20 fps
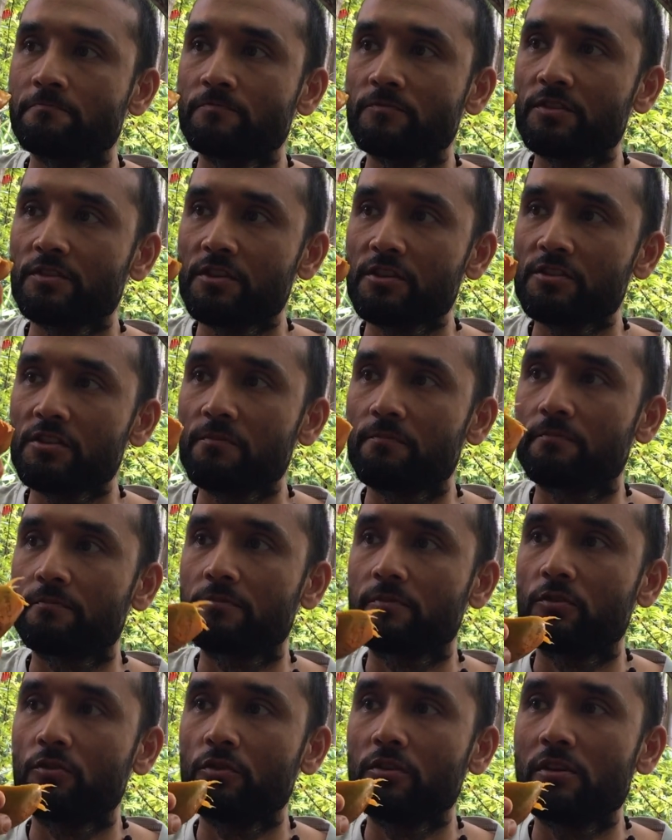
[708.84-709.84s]
it is a
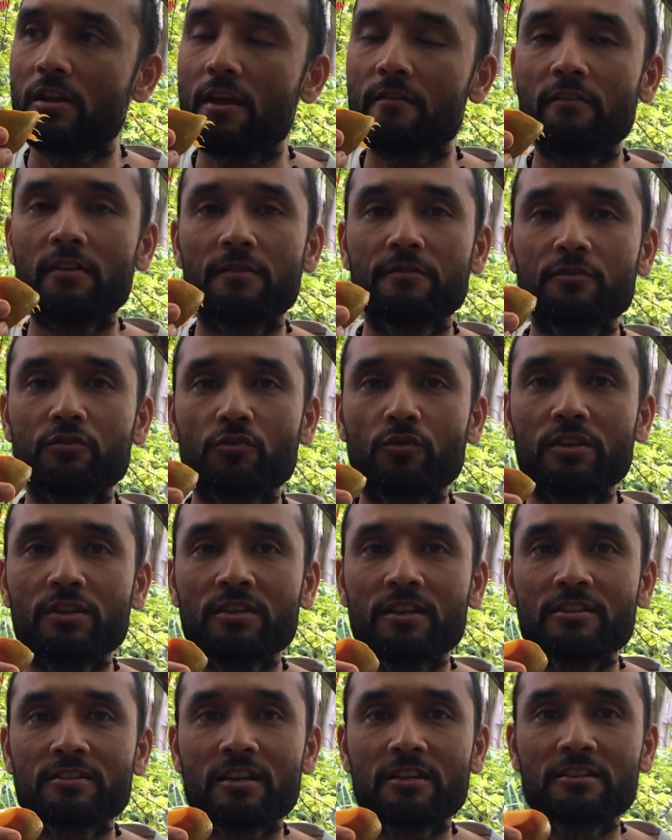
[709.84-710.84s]
good level of
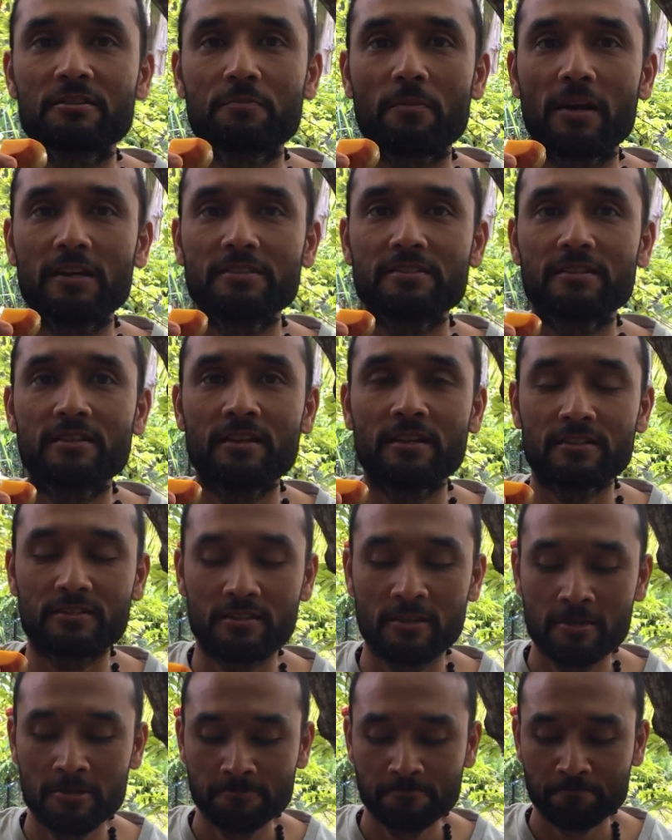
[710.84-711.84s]
sweetness and spiciness.